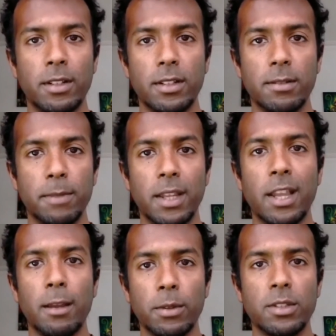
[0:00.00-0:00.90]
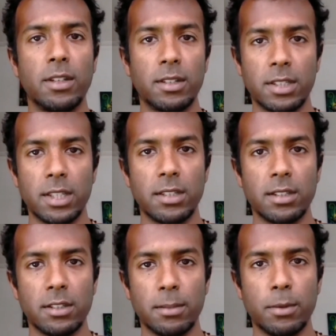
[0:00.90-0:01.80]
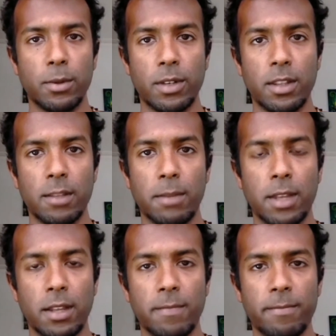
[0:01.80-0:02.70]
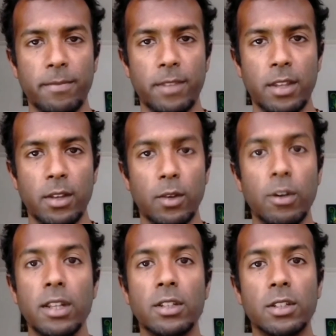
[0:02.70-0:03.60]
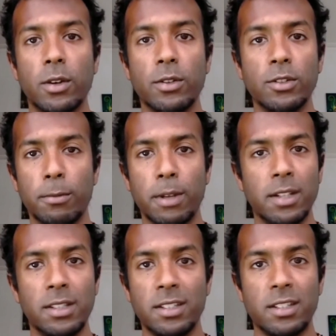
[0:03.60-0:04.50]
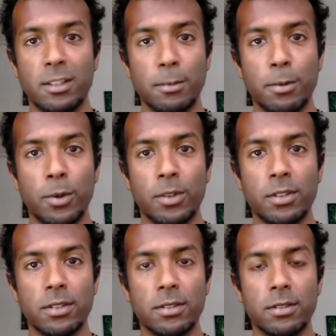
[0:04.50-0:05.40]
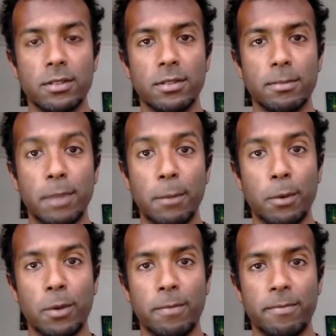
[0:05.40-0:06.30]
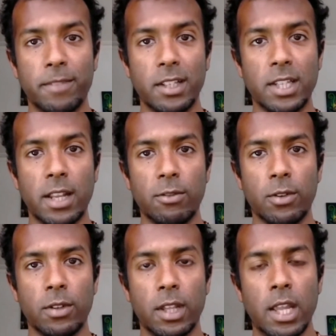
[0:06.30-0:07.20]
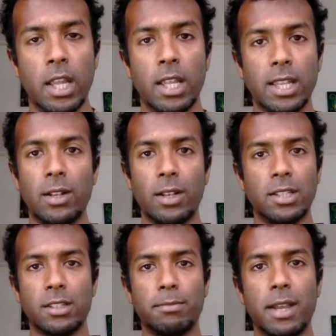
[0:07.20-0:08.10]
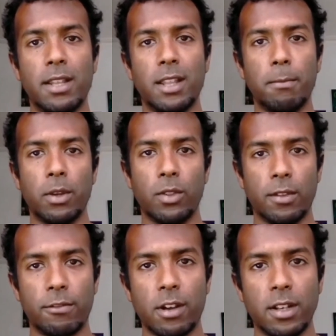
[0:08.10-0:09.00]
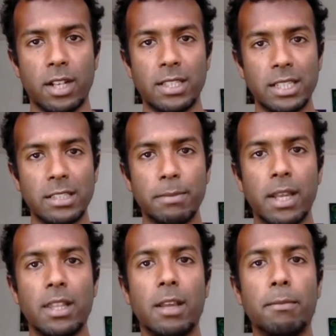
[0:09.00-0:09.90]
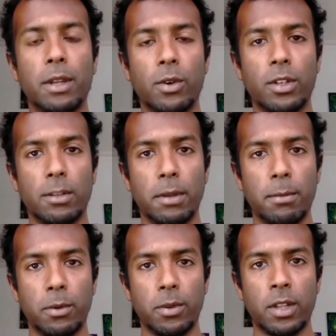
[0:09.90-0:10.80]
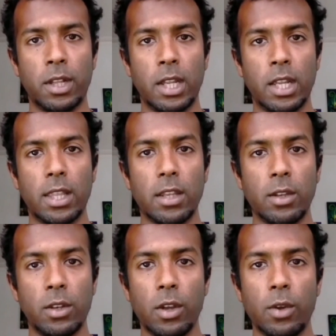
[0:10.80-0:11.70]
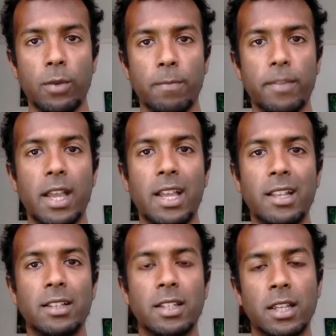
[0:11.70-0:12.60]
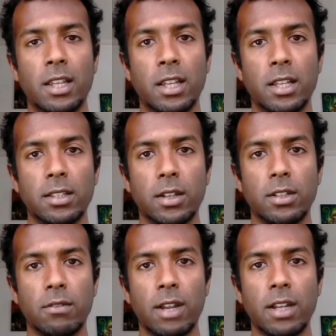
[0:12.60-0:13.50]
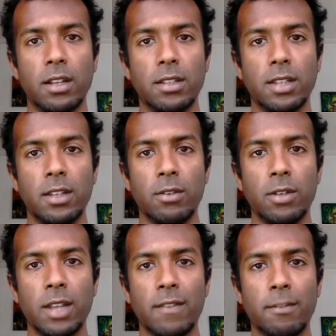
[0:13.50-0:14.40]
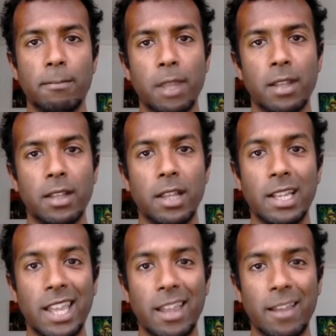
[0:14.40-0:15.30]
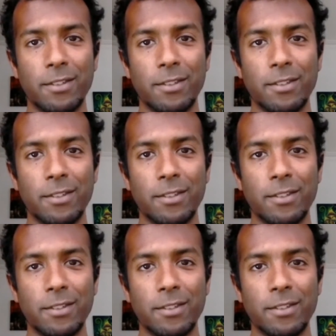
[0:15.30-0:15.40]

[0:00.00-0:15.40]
being able to assist and support another being already shows your ability to support people in general. Now let's expand that beyond the friend. Let's expand that beyond the people that you know, and start to recognize that you already have a gift